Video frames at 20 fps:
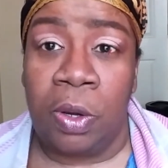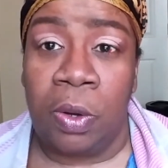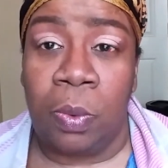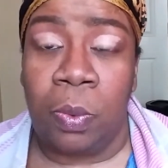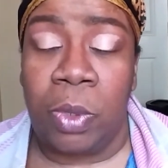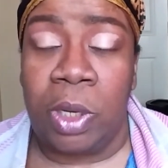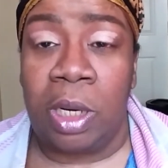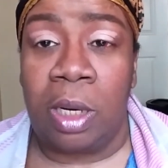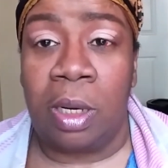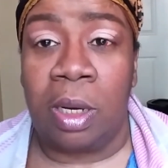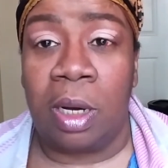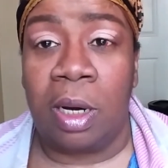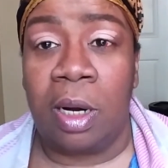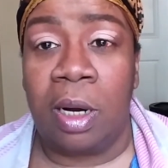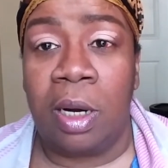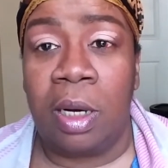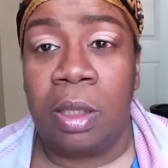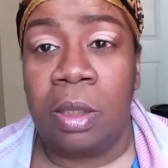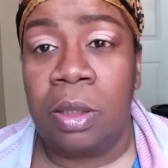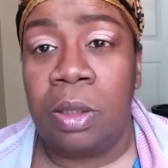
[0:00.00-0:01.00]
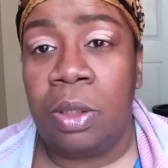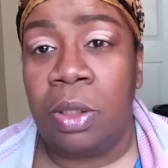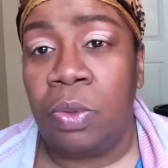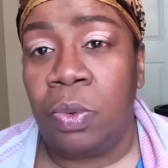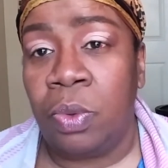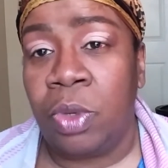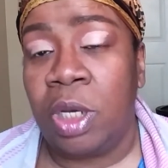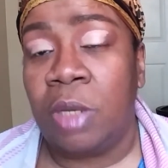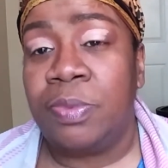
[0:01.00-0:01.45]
we learn, we